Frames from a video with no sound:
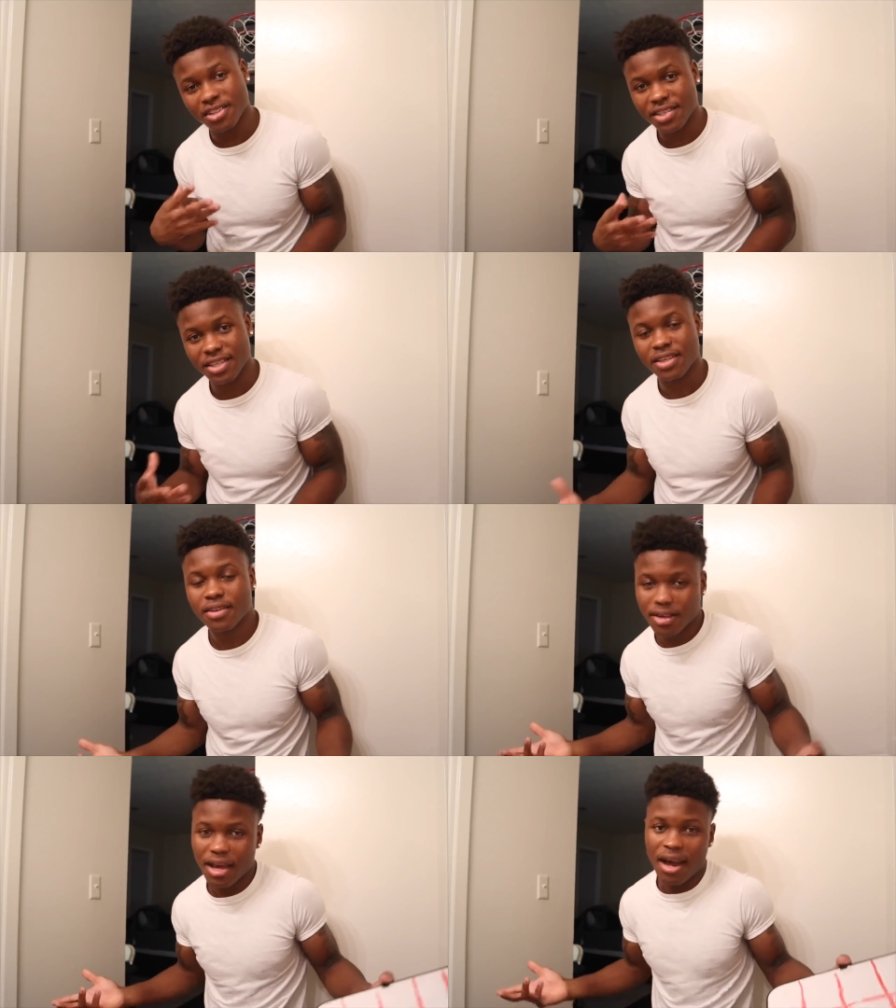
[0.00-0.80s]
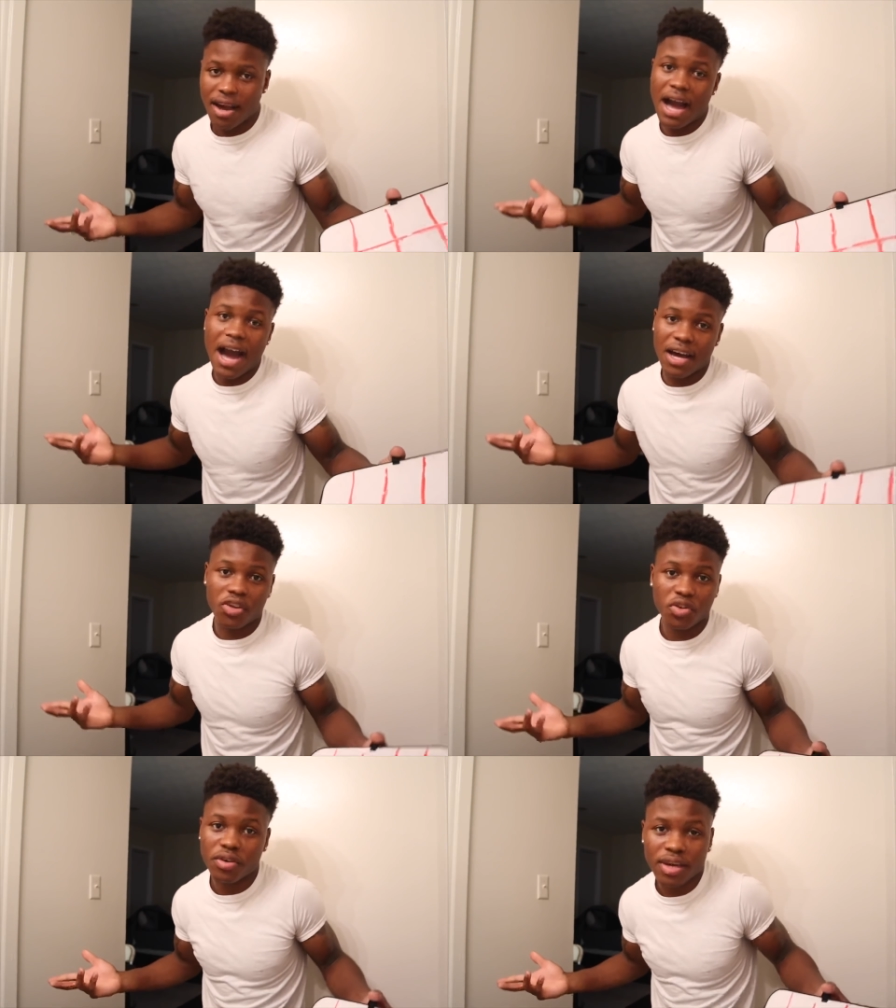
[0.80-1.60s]
can see, I'll
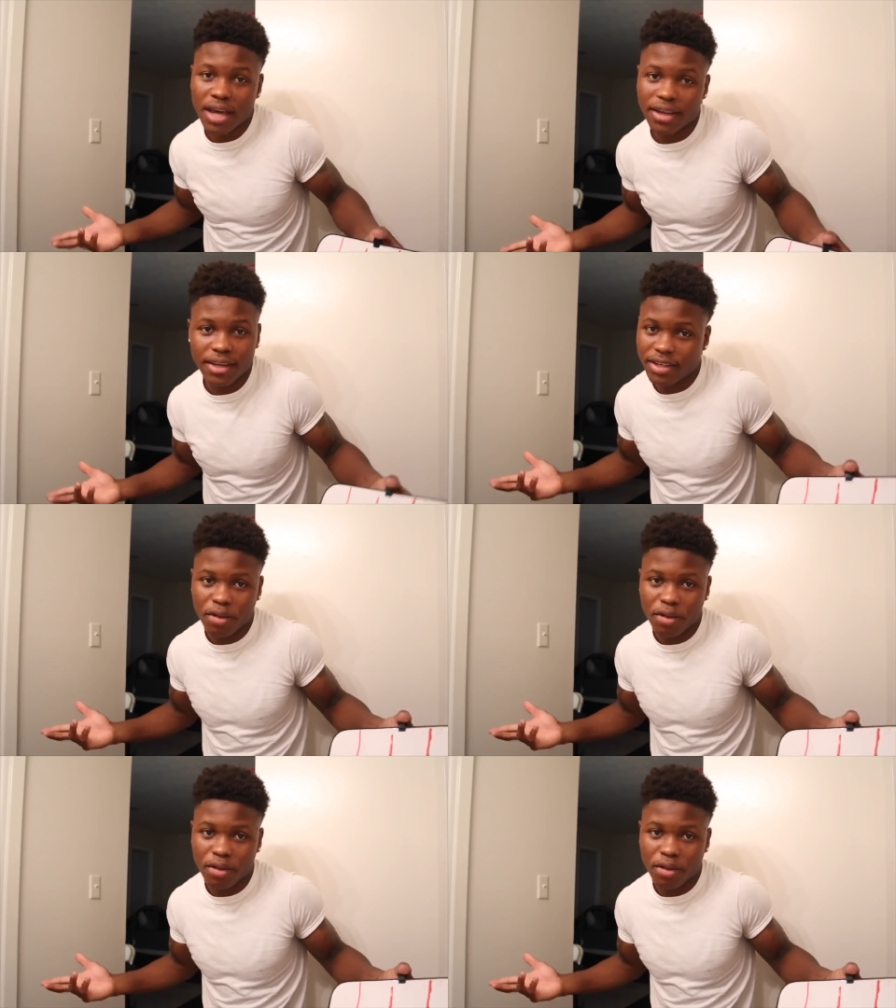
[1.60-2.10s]
do it. It